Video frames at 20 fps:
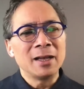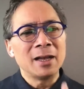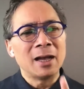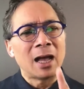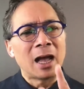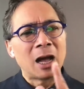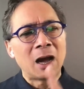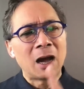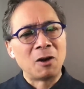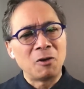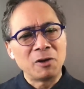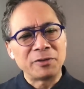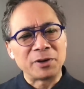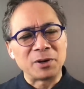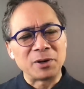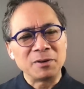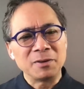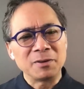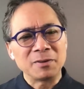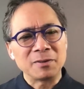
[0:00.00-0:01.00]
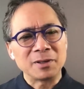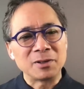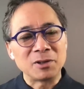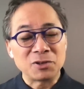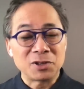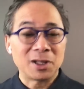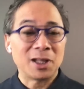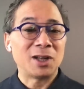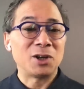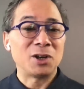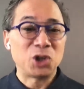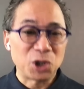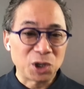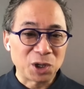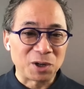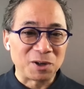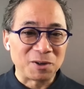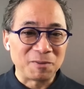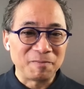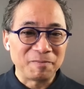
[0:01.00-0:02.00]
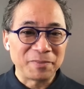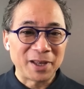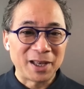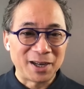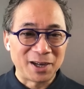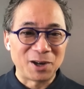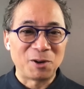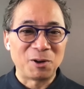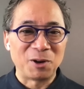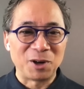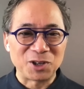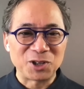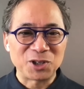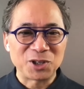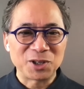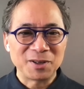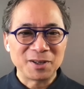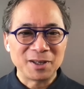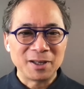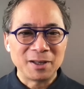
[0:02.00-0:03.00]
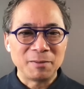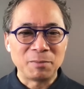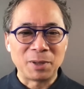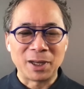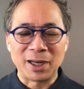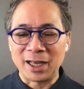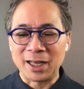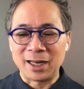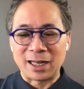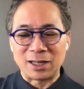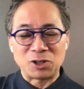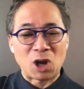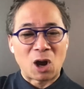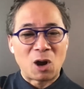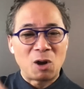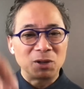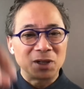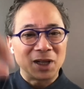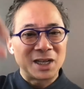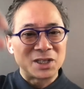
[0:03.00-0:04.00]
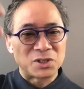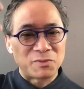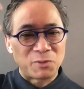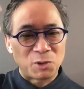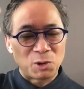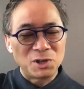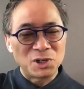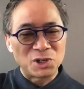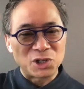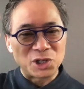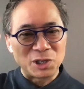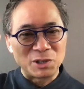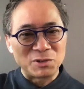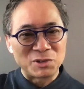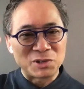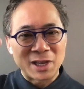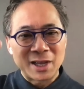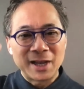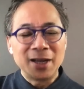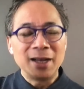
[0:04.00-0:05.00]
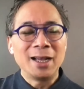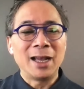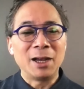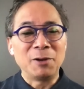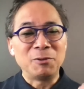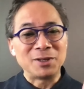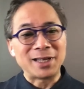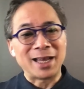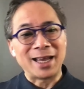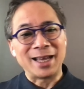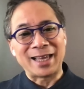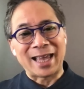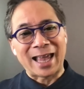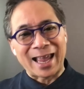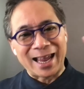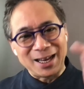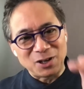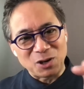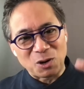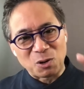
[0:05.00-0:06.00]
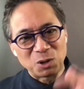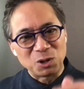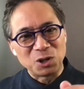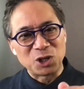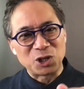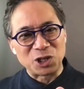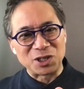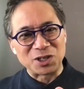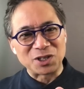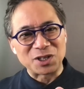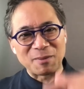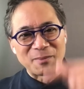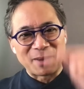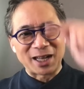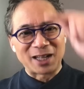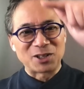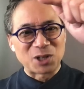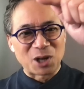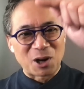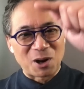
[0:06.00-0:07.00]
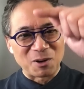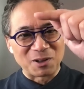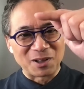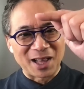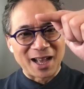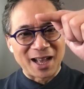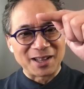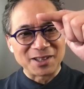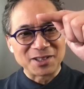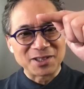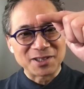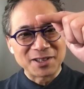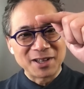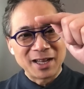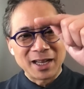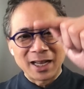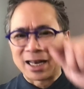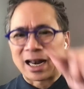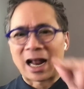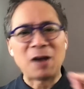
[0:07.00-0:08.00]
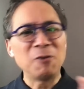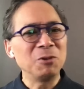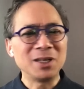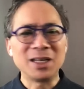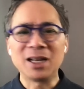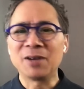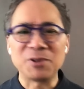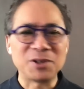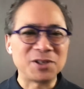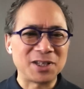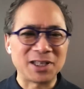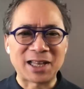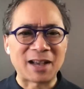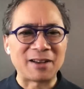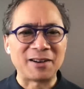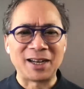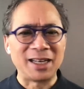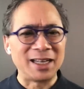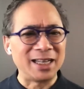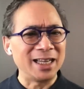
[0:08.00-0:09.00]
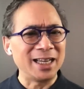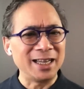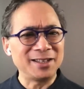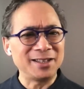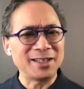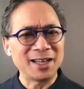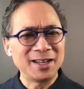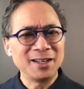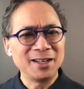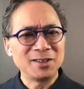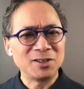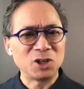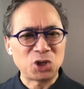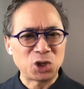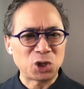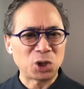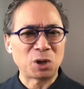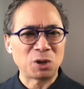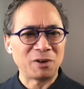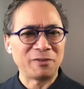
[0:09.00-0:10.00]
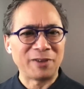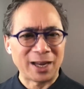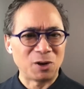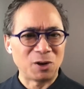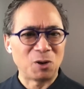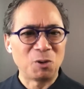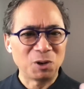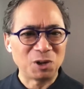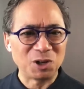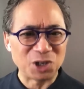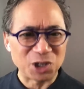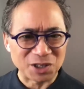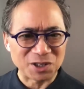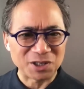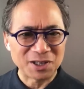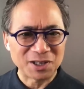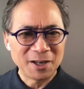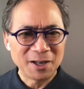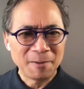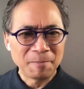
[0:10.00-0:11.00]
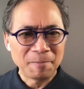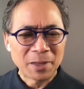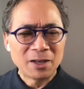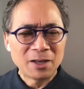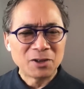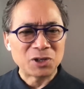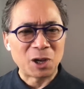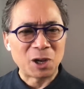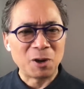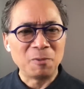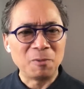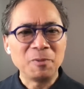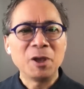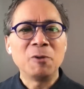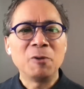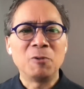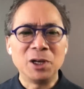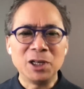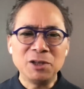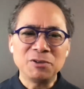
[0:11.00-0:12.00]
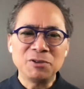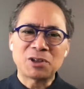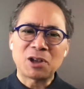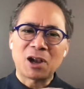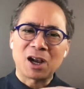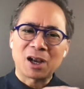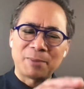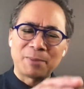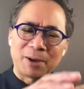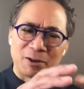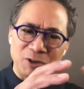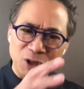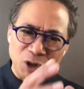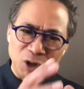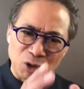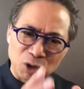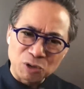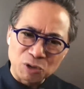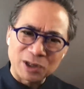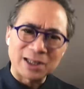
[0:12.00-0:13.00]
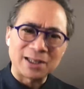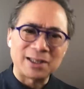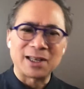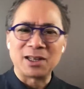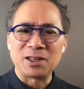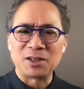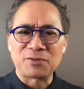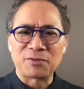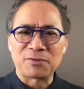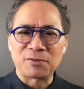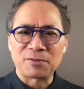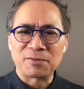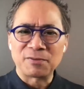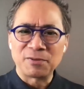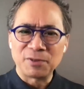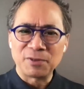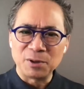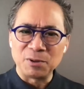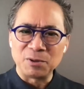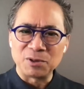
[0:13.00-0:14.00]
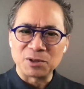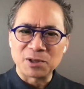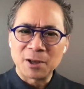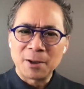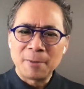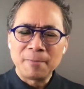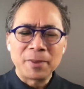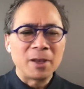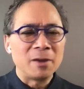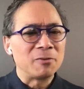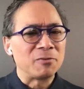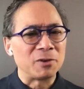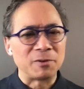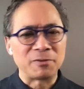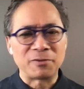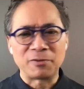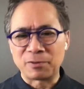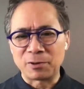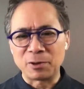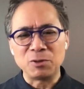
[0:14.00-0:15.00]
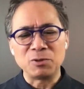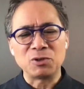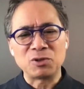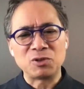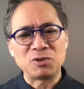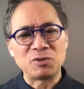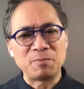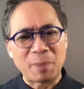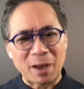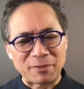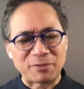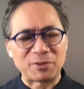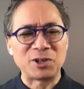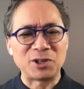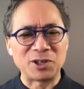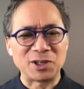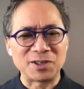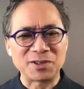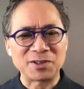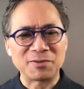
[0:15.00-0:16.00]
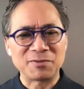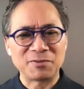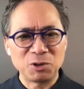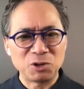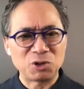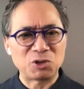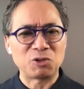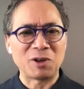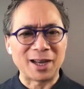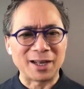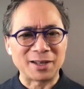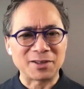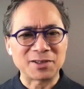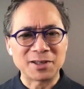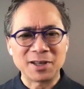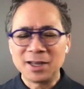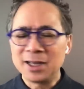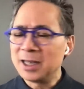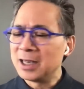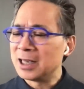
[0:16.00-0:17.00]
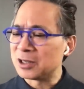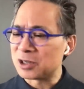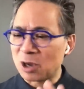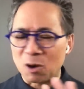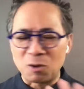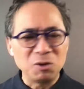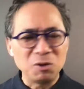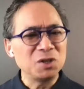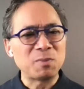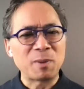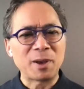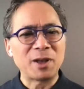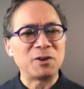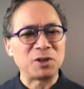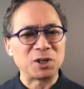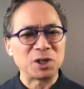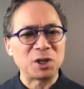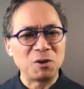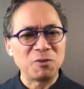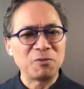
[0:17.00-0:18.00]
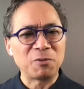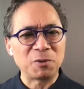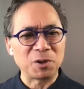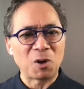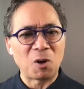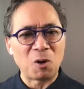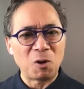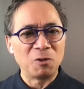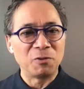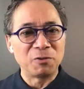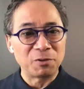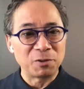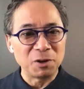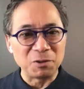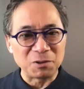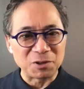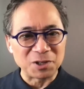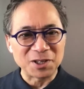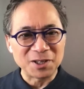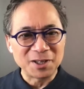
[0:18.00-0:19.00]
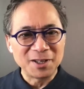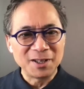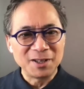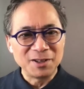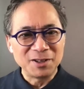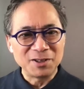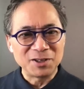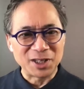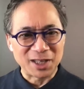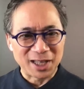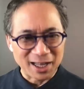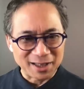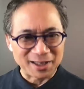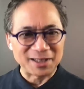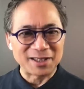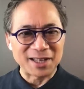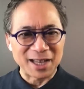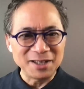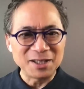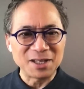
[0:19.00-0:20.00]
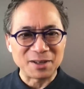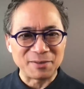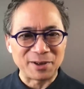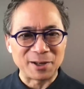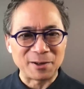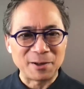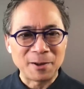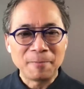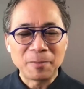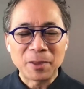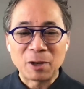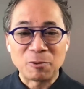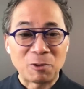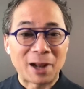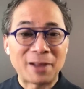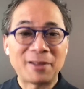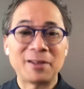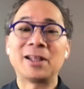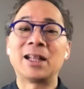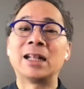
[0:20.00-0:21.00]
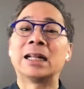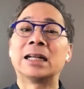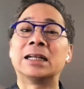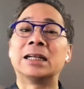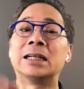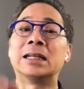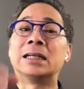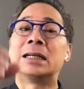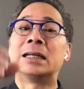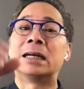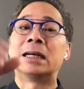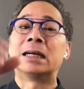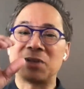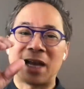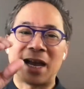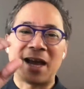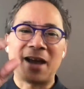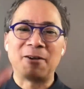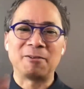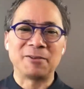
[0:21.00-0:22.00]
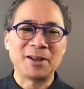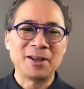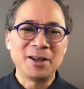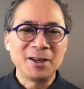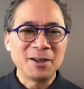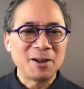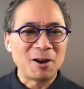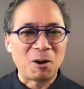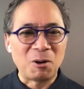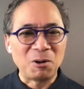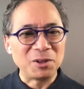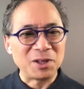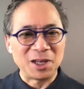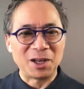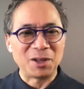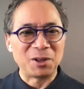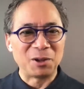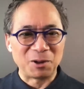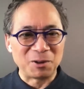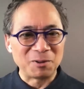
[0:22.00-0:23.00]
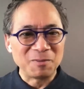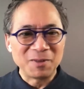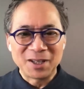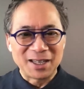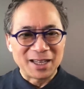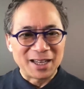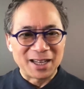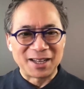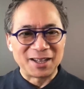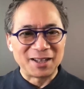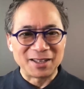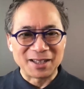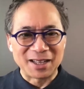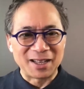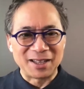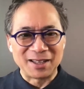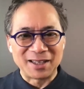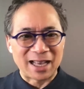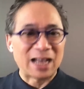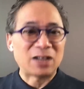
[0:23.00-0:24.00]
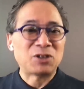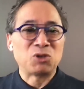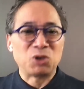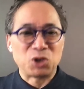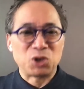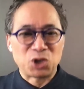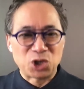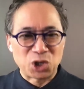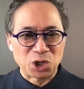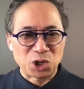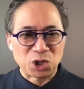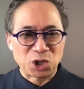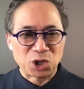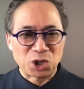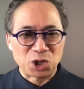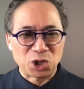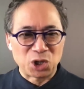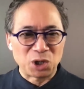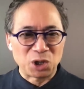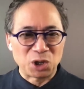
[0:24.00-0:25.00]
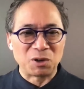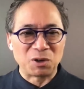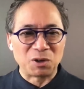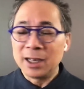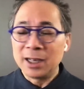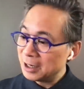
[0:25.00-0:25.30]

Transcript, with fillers: However, there's a lot of sugar in an orange, but in a tall glass of orange juice, it would take 8 oranges to make a tall glass. And I would never sit down and eat the sugar of 8 oranges. So when you talk about nutrient-dense foods for fruit beverages, fruit drinks, it's always better to go for the whole fruit to get the taste of it rather than to guzzle down all of the other the extra sugars. It is